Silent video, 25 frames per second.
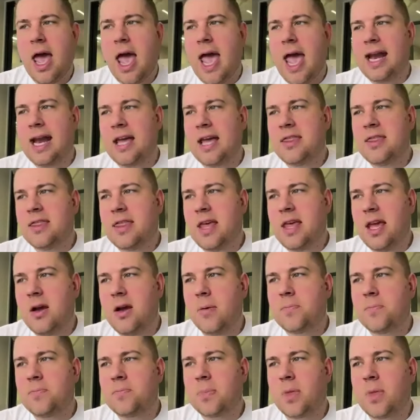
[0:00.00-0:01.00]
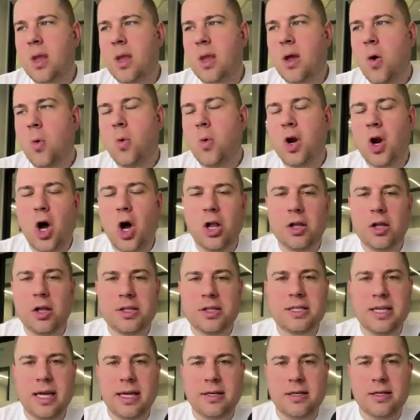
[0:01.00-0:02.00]
And I think when all
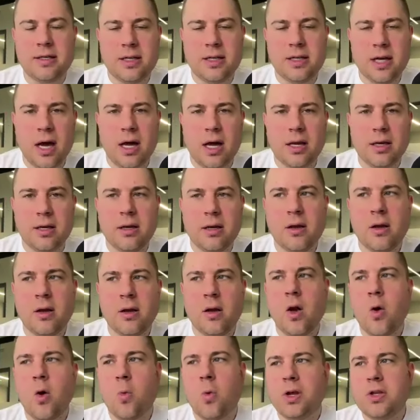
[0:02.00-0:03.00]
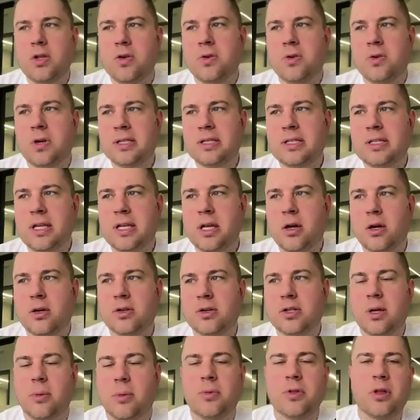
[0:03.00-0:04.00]
is said and done, when you consider
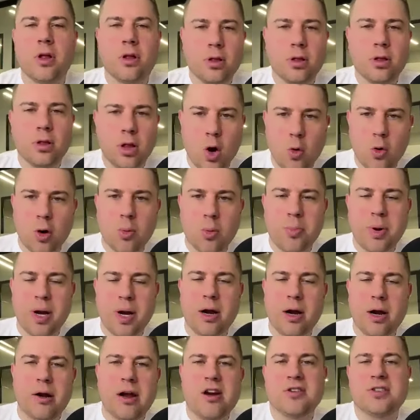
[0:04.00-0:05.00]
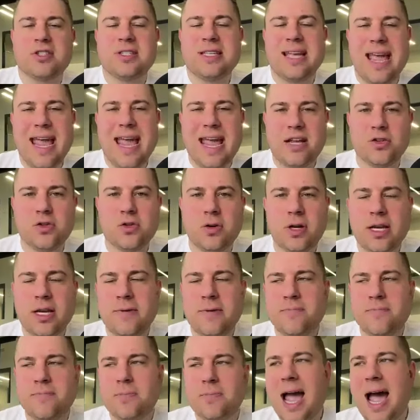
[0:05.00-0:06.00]
some of the lower barriers to
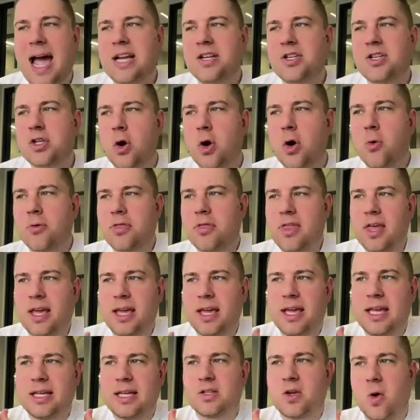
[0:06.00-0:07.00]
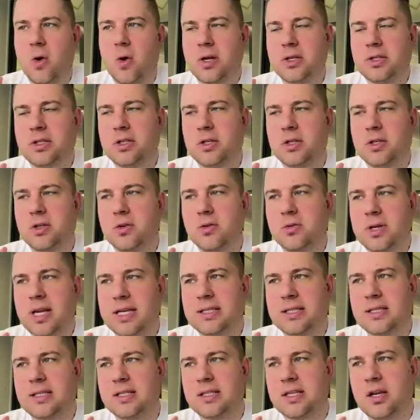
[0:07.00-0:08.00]
entry, I don't think it's going to
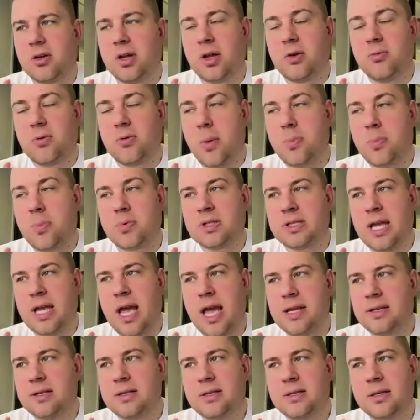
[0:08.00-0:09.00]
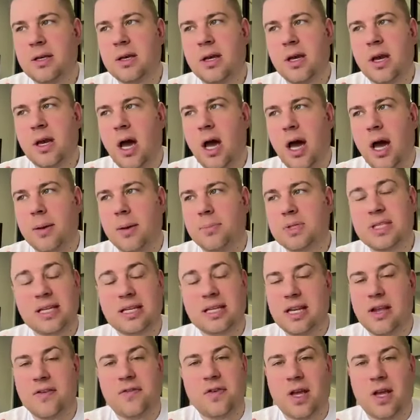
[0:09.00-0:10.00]
necessarily represent um,
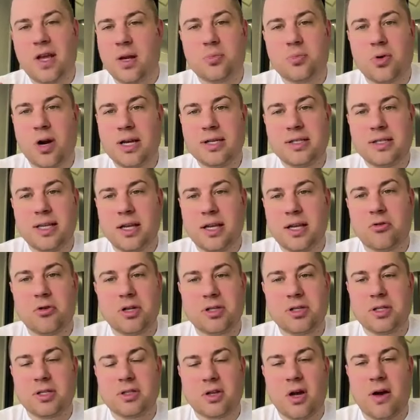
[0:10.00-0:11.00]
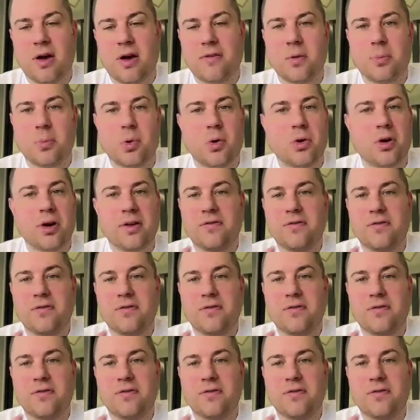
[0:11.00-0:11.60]
significant price increases off the board.